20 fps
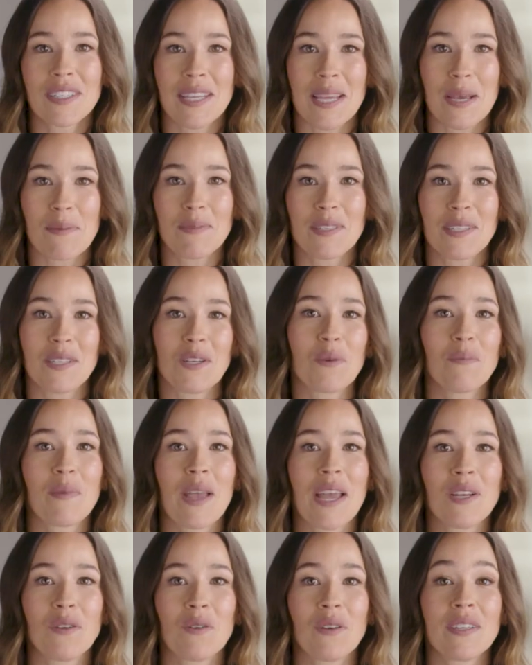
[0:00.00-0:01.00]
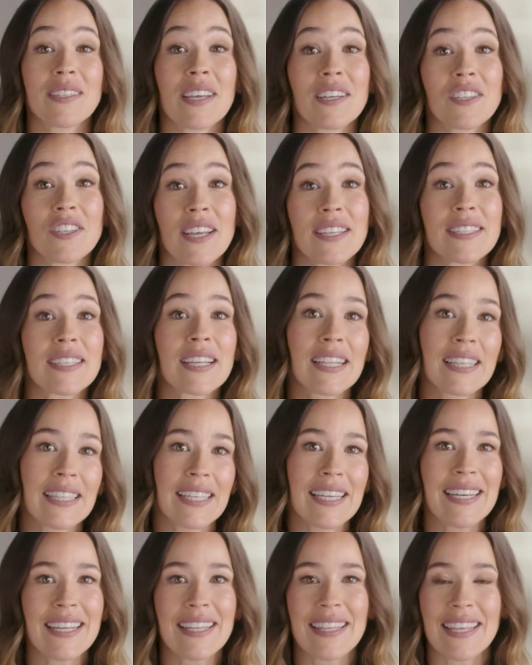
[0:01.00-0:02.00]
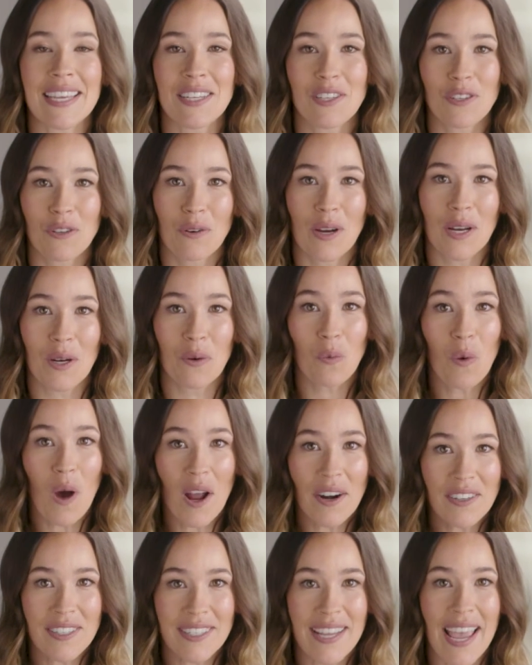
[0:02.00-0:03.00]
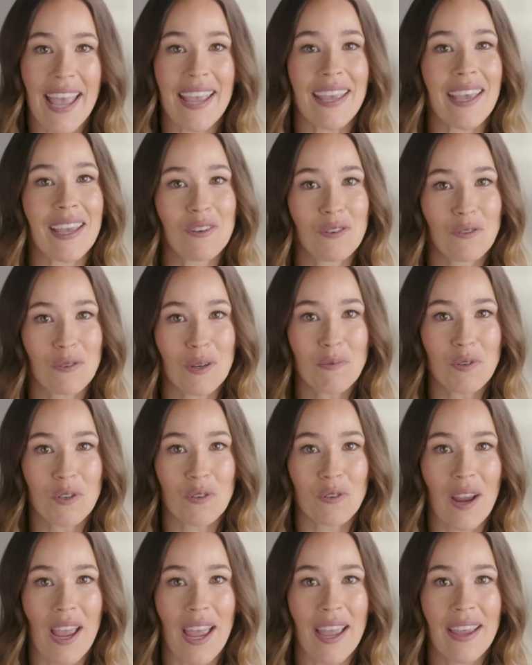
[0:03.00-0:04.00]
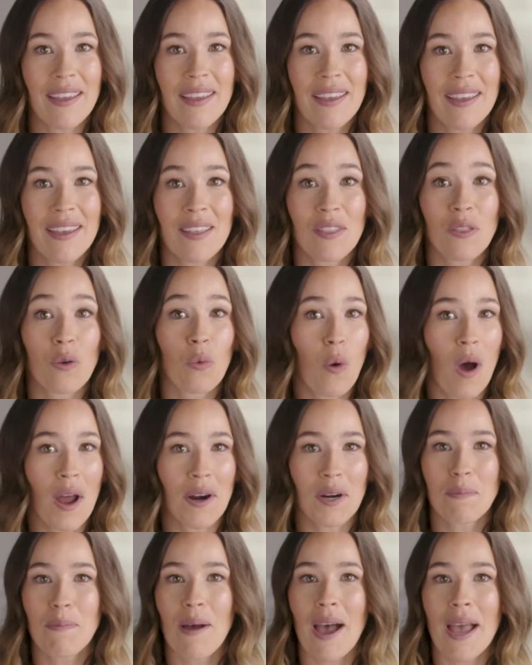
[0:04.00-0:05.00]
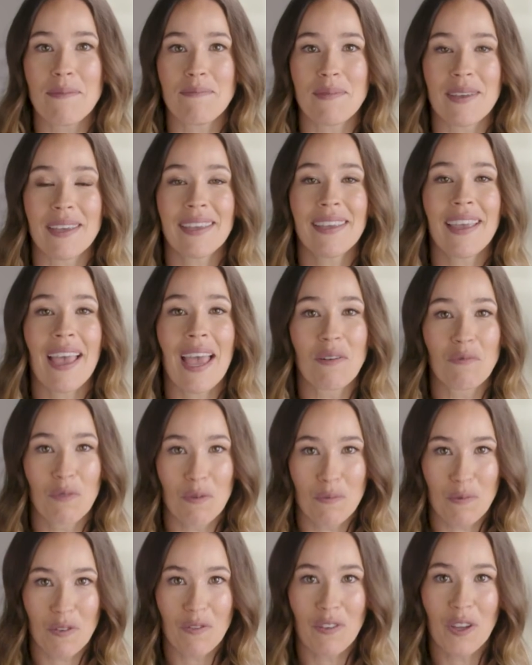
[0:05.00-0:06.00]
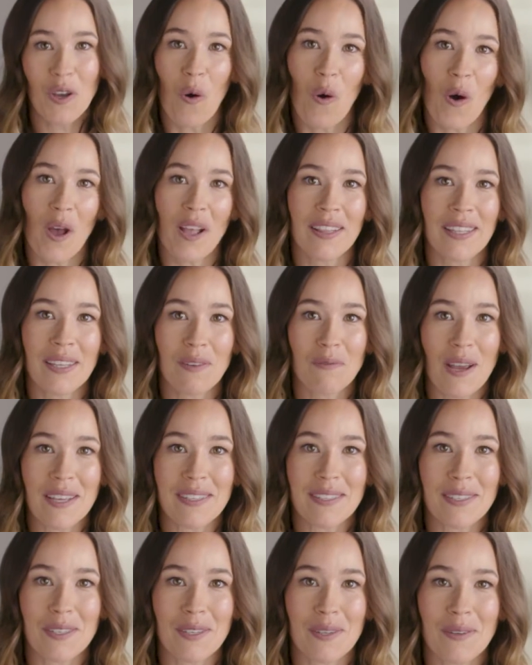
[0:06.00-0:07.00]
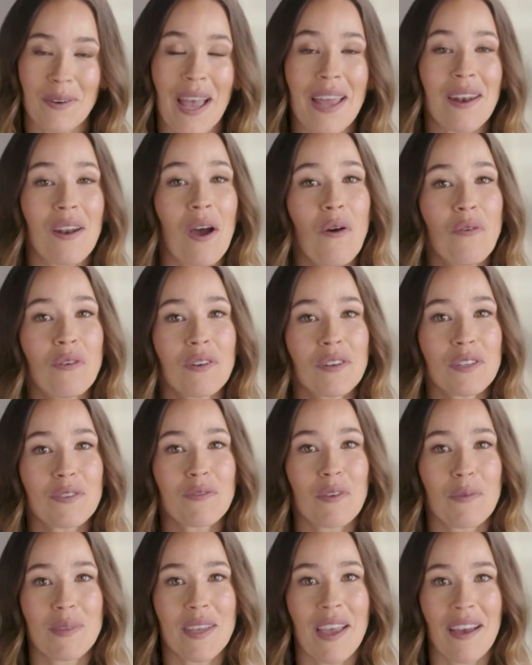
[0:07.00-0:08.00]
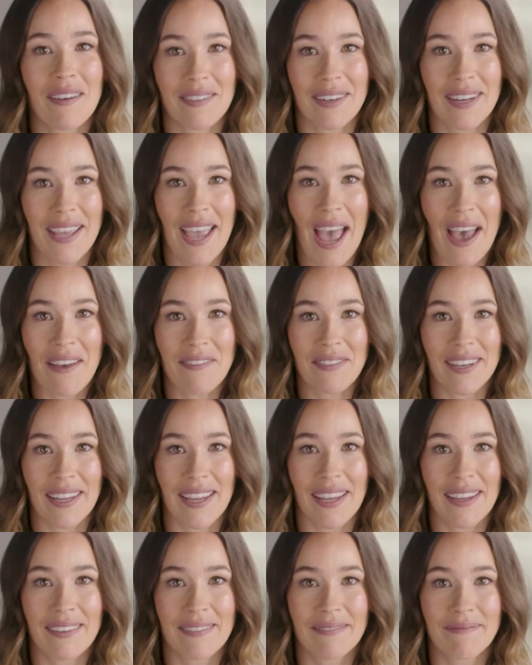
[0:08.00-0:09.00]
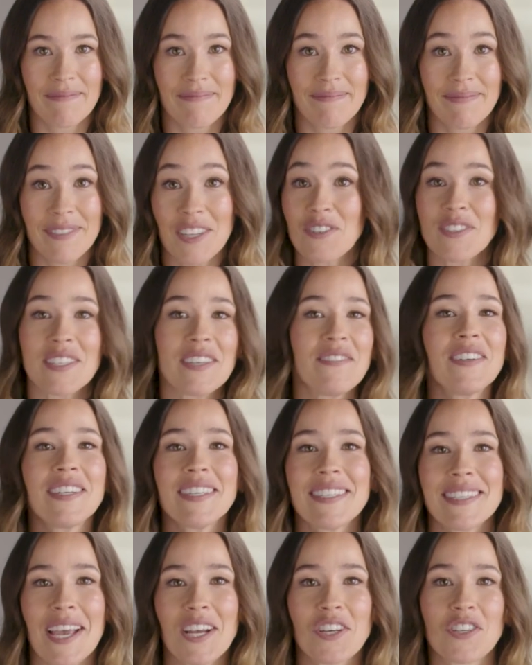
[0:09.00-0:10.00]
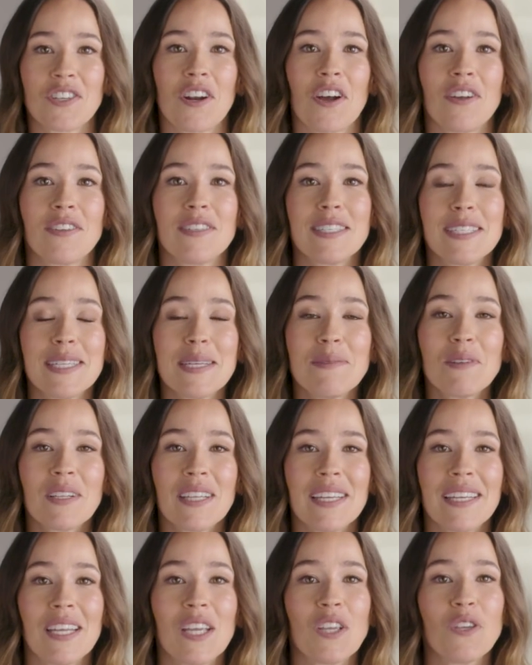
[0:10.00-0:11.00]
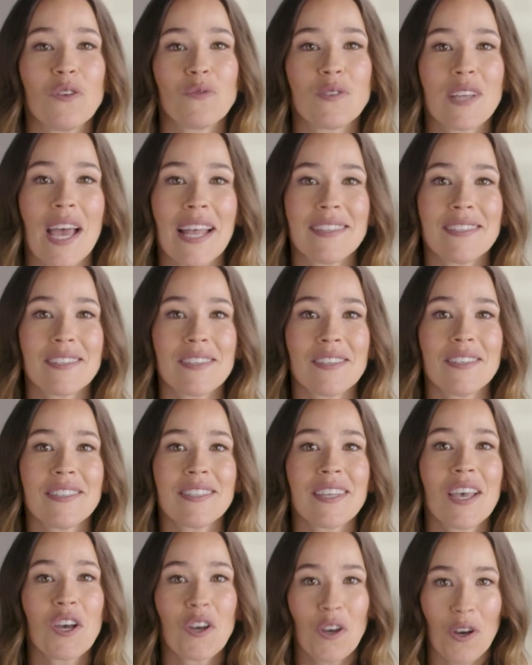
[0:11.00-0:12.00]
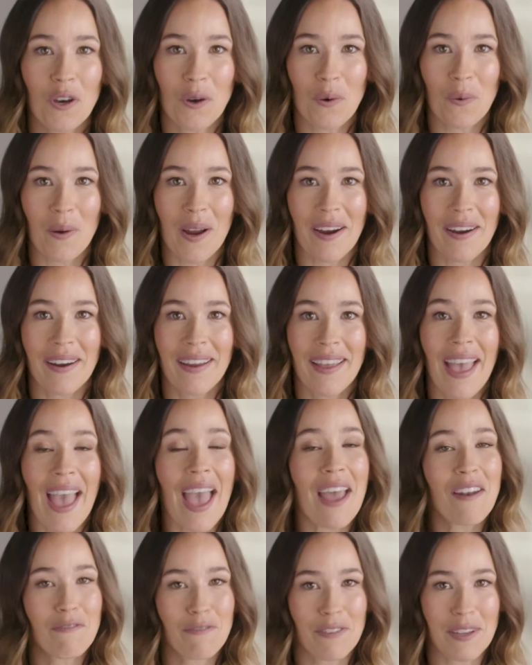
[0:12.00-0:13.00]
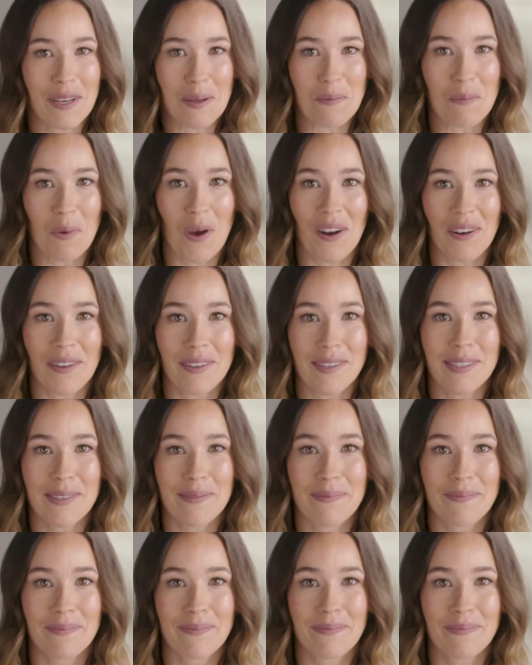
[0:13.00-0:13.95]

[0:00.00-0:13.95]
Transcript: tips in your manual, such as cleaning the integrated water tank and drip tray, the water piping, and removing oily residue and odors from the oven cavity. There's even a section on steam cleaning utensils, cookware, and feeding bottles.